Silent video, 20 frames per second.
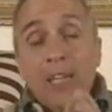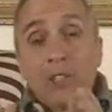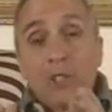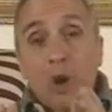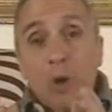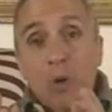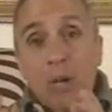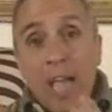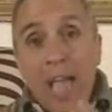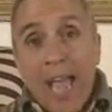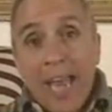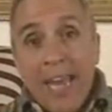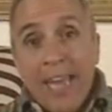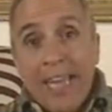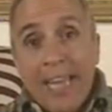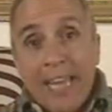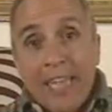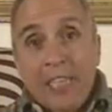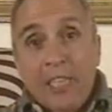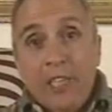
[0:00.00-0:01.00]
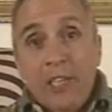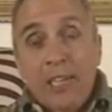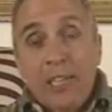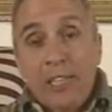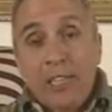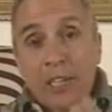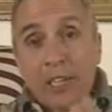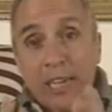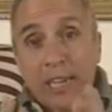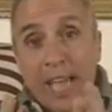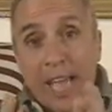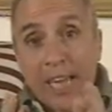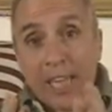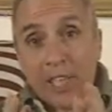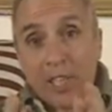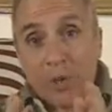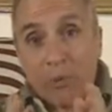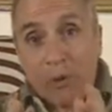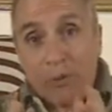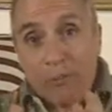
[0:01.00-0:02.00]
It's okay to get
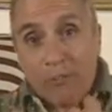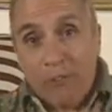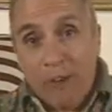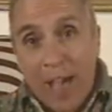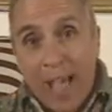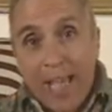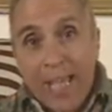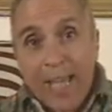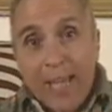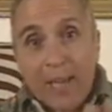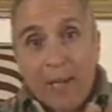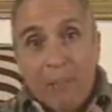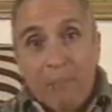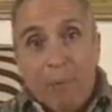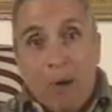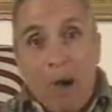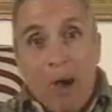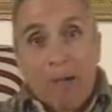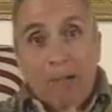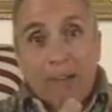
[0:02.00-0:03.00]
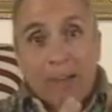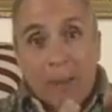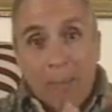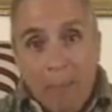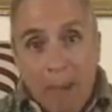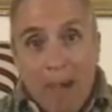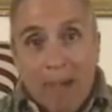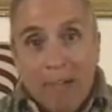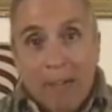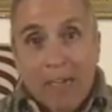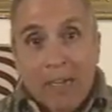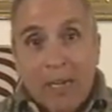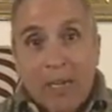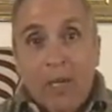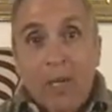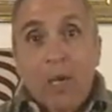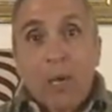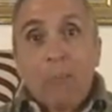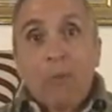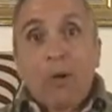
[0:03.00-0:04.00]
into a fight in a bar in America
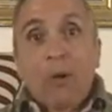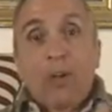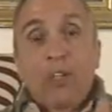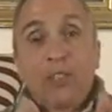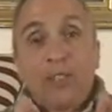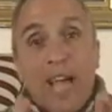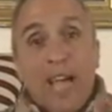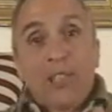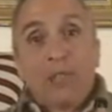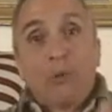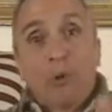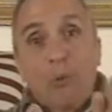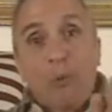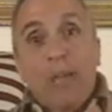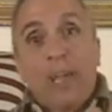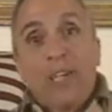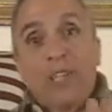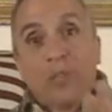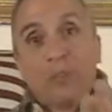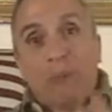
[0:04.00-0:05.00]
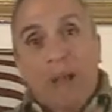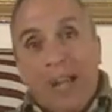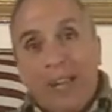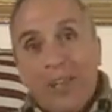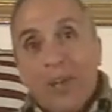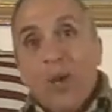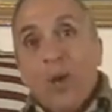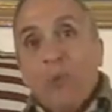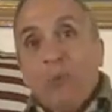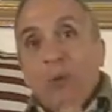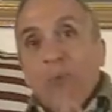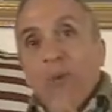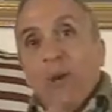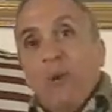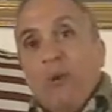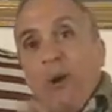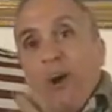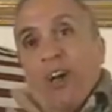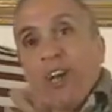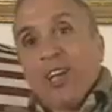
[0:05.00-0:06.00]
because that's what we expect when we
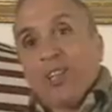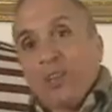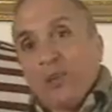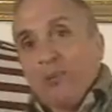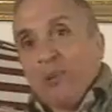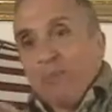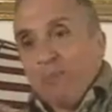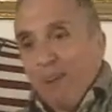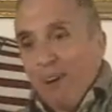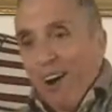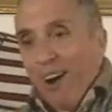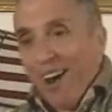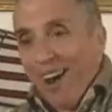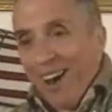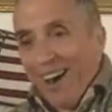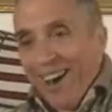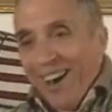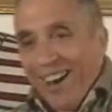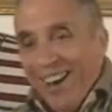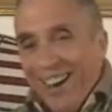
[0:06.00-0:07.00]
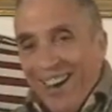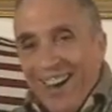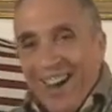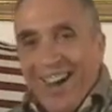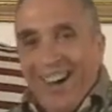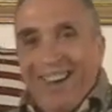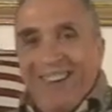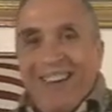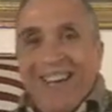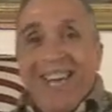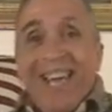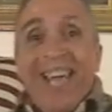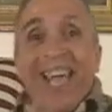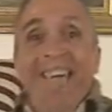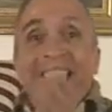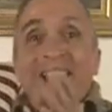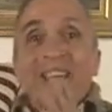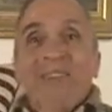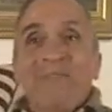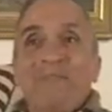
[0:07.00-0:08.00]
walk into a bar.
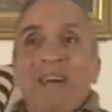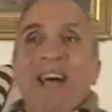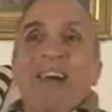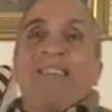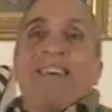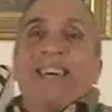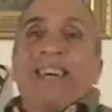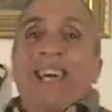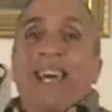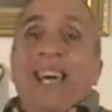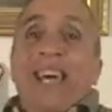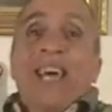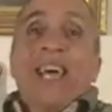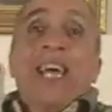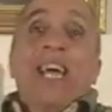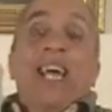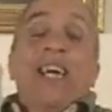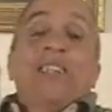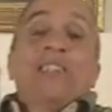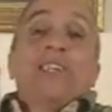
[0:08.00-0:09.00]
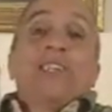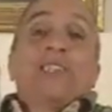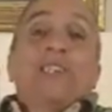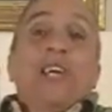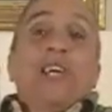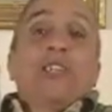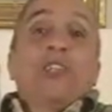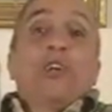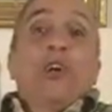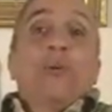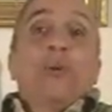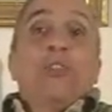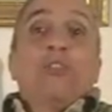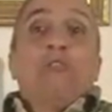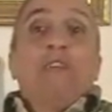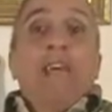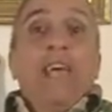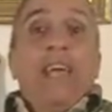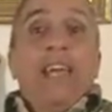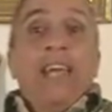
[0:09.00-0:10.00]
In America, is to see 2 or
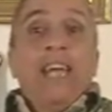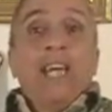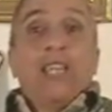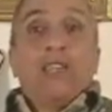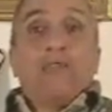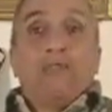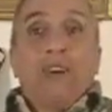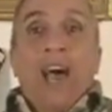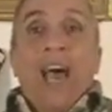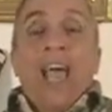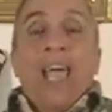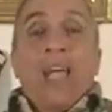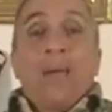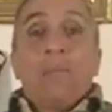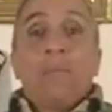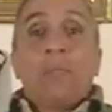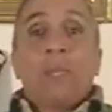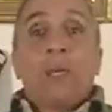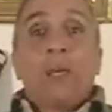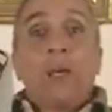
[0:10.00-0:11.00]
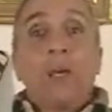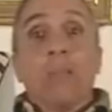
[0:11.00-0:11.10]
3 idiots fight.